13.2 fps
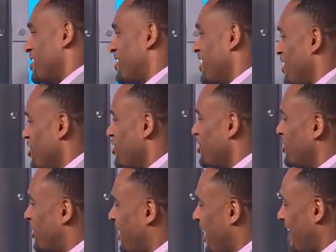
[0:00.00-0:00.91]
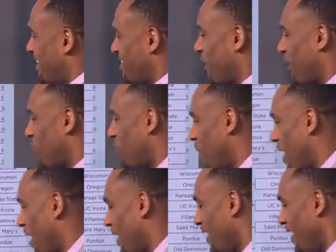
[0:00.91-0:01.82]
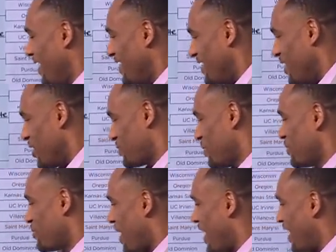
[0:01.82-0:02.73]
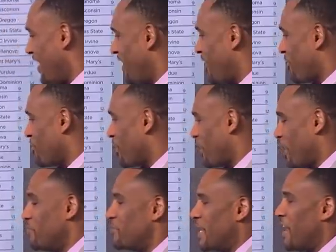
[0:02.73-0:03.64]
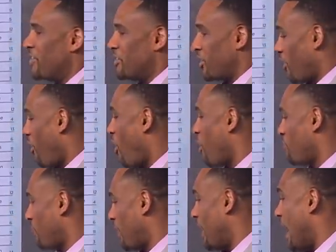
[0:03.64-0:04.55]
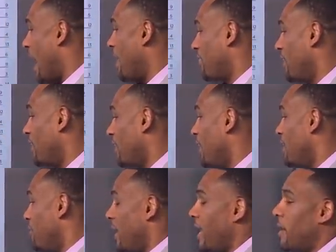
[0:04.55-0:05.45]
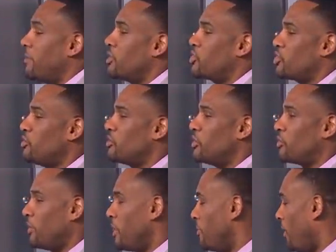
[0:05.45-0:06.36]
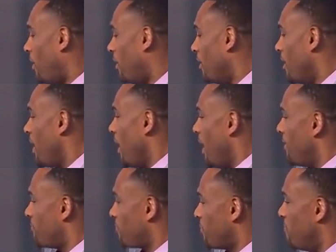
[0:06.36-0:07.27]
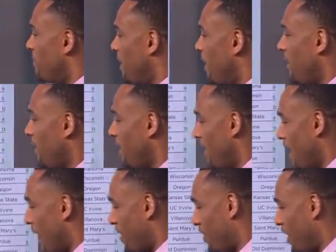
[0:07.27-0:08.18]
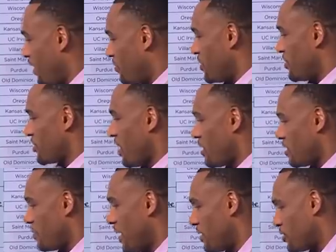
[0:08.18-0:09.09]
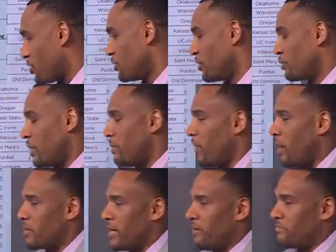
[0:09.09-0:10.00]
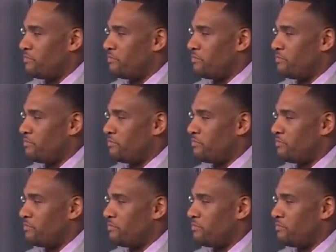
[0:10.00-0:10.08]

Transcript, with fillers: C, you, you can't take away. This one right here will come down to guard play, I think, and being able to shoot the three ball. And for me, I think when you start to be able to shoot the three ball, when you have